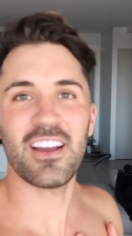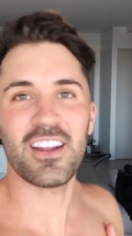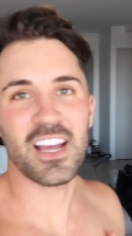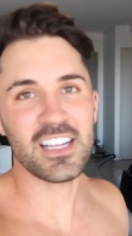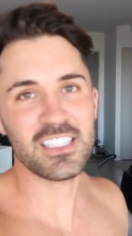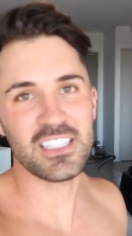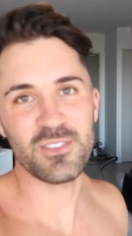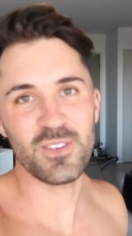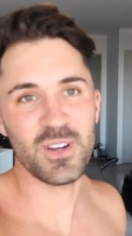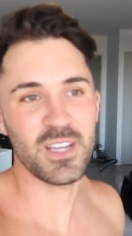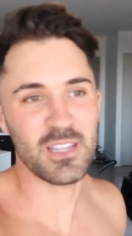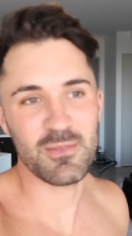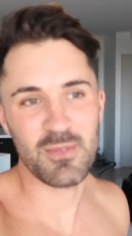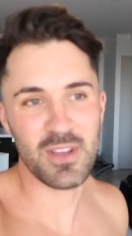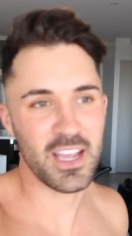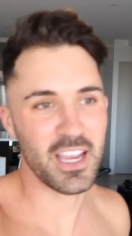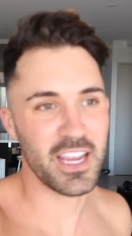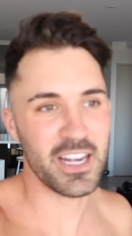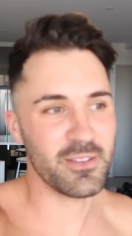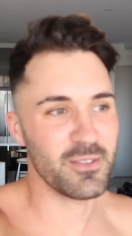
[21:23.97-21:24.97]
I'd actually wear them
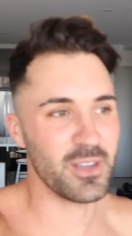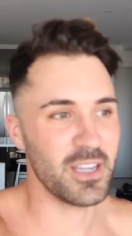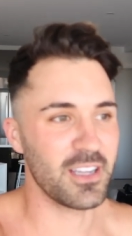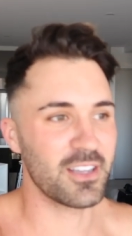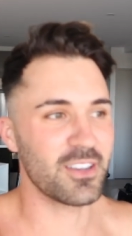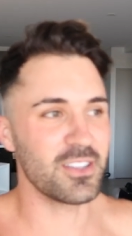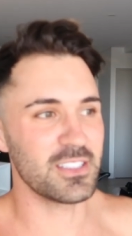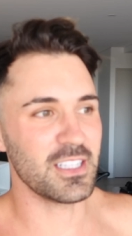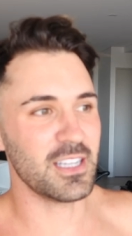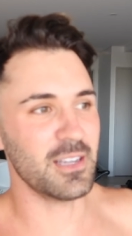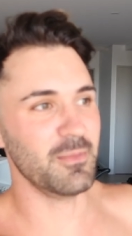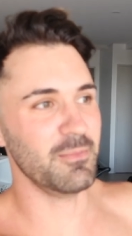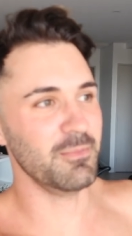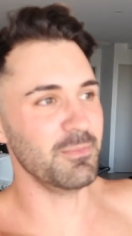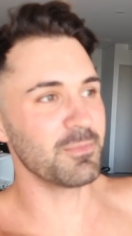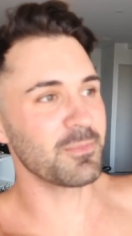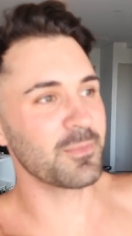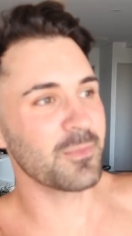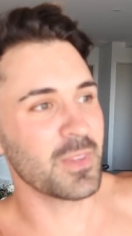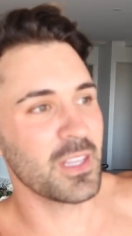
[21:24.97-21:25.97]
out anywhere because
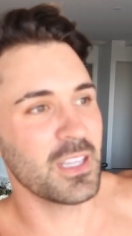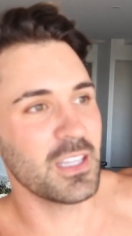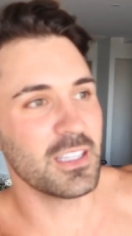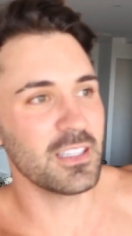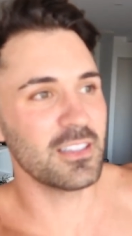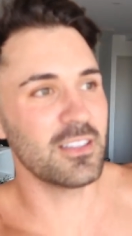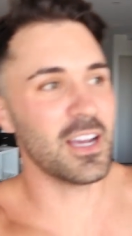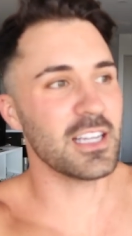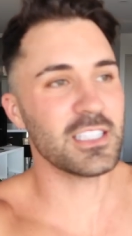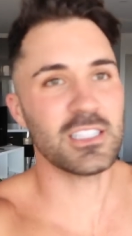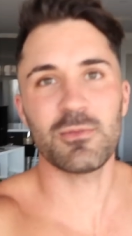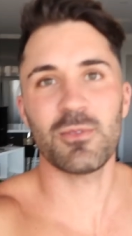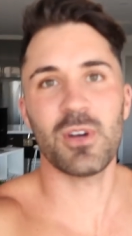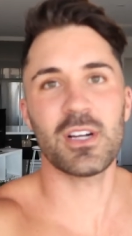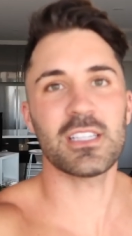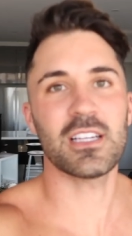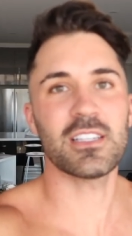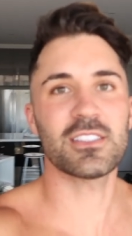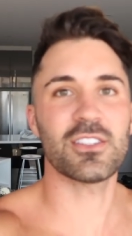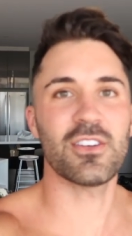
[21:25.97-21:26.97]
um, they actually
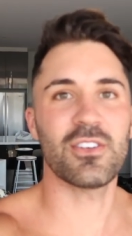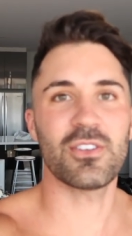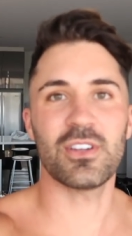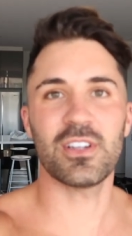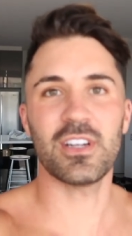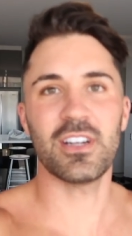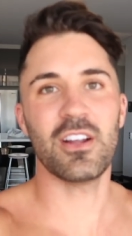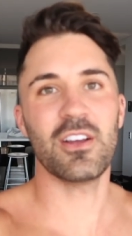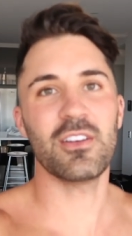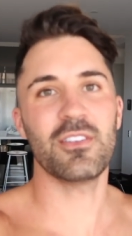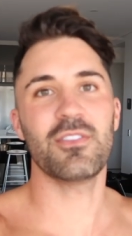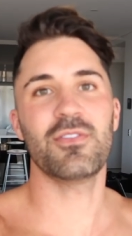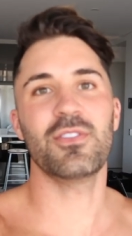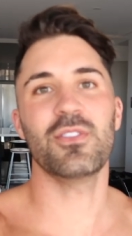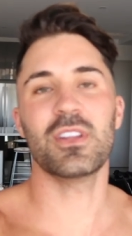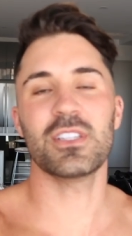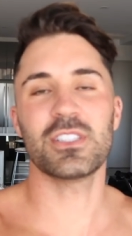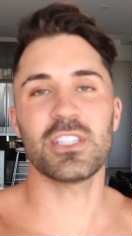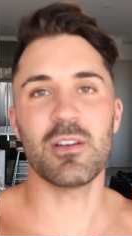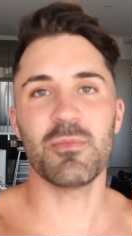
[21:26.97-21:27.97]
worked out so good. I know a
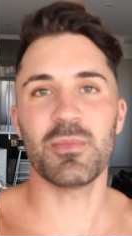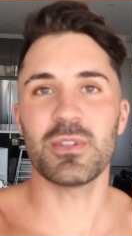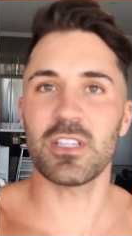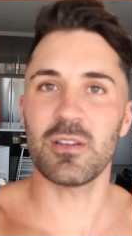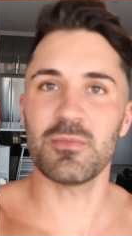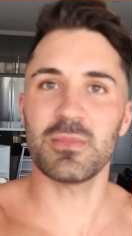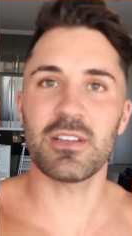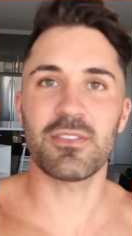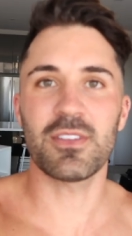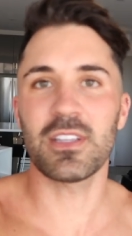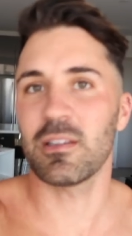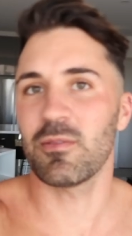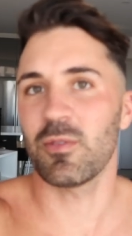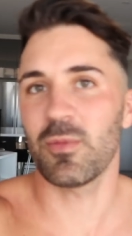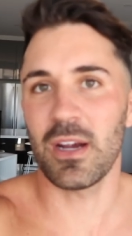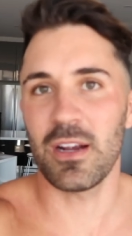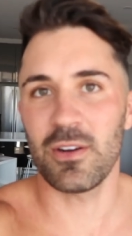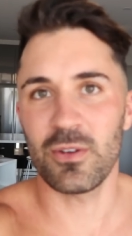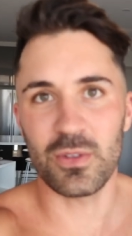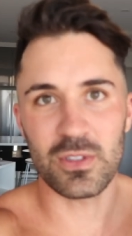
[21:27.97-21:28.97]
few of the jumpers I'm definitely going to
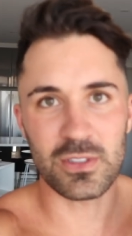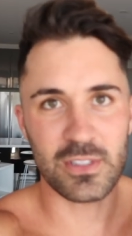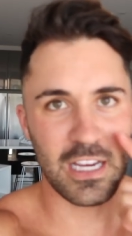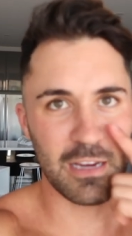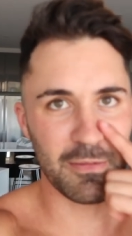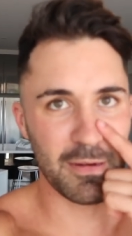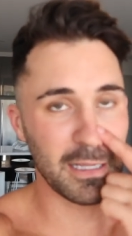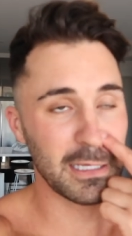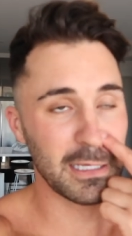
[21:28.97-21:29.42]
be wearing all the time